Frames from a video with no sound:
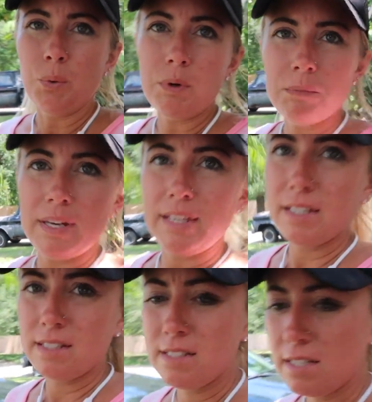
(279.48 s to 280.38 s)
when my
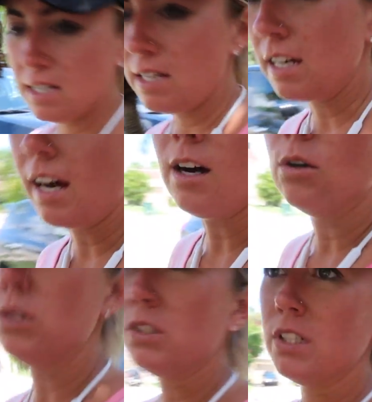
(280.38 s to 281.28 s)
kids got
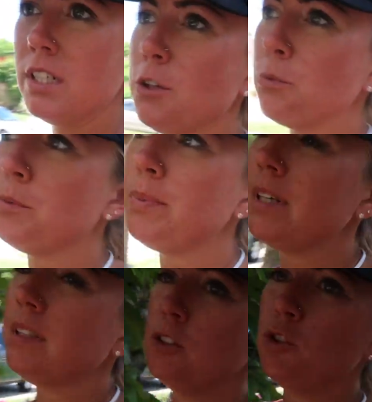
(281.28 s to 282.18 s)
older, it would
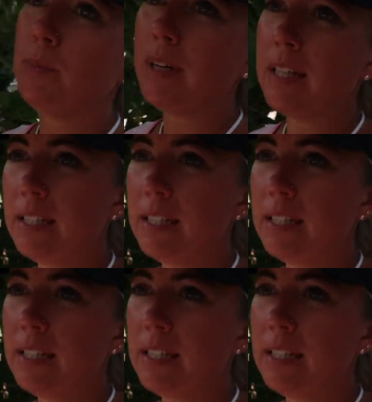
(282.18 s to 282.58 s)
be a little bit